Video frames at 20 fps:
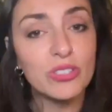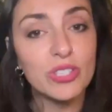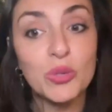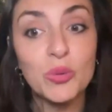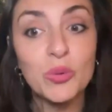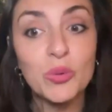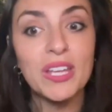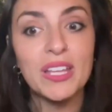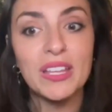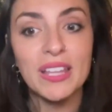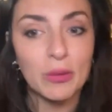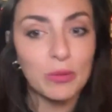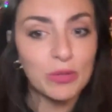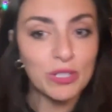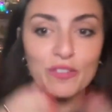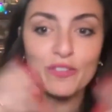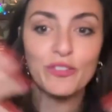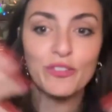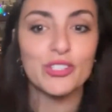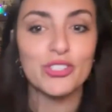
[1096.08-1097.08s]
doing, like when
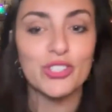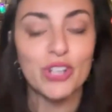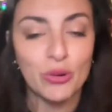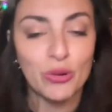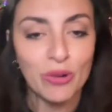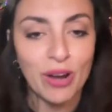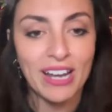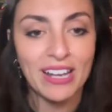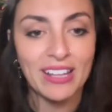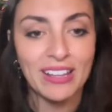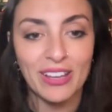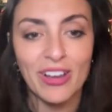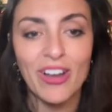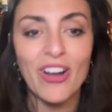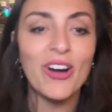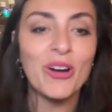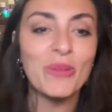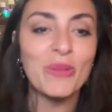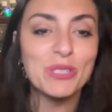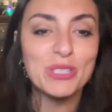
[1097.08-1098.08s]
you first start writing, like,
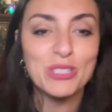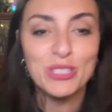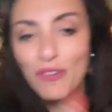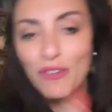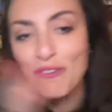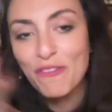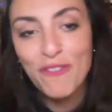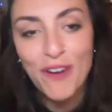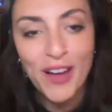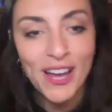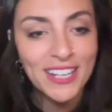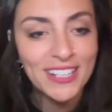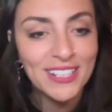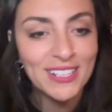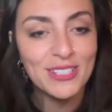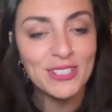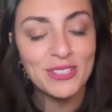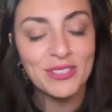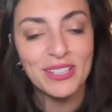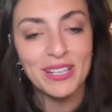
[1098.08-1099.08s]
oh, it'd be so fun to
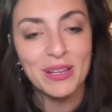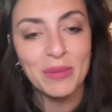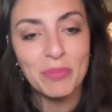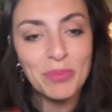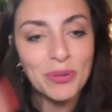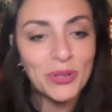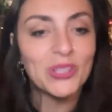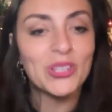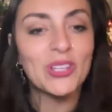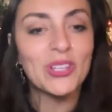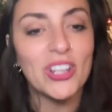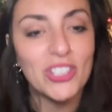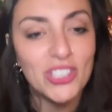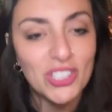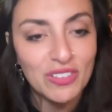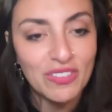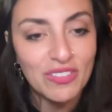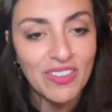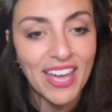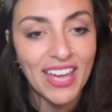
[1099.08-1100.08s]
do like a book launch
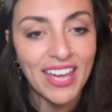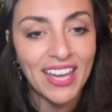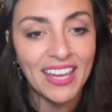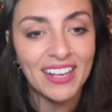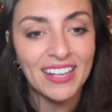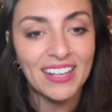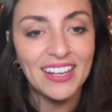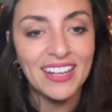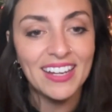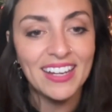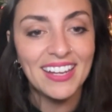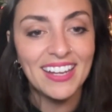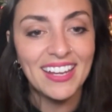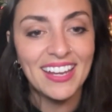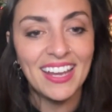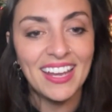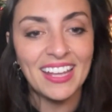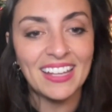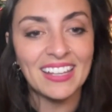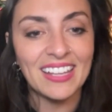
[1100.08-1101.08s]
event
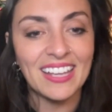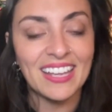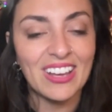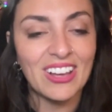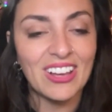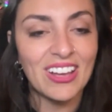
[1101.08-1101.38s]
and like,